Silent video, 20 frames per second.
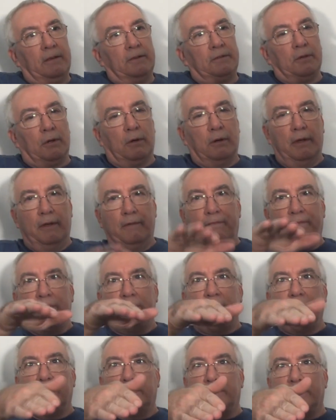So if you
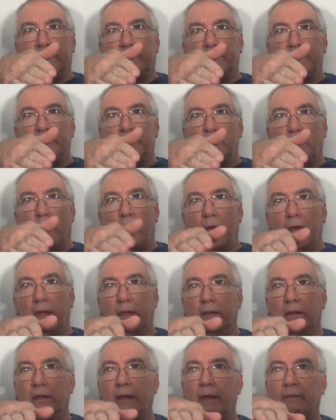tilt it this way,
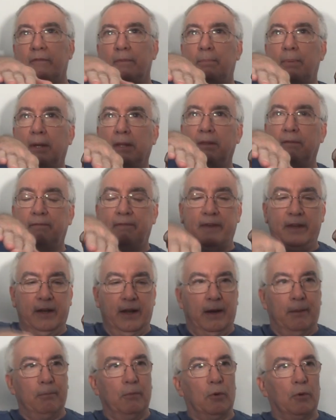you have to pick the feet
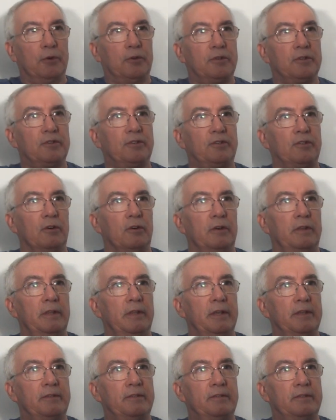up, or just turn
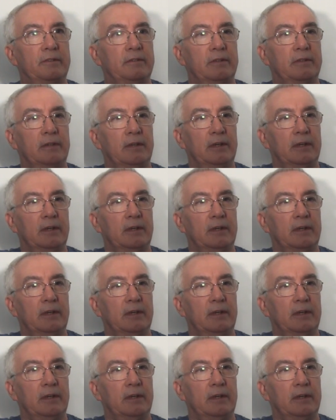this.